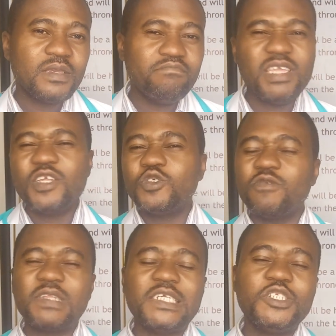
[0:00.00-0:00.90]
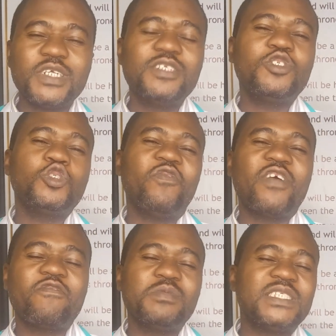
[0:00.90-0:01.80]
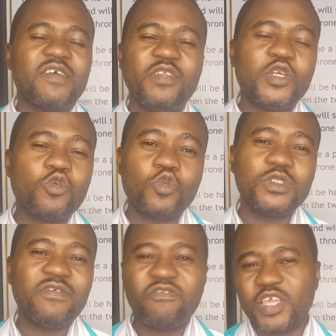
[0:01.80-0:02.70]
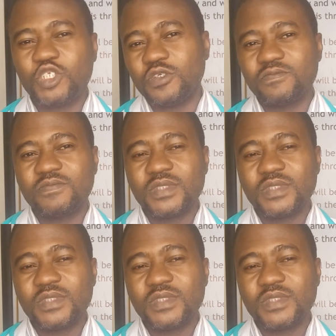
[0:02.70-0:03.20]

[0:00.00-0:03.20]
Millions of Nigerians suffer from staphylococcus infection.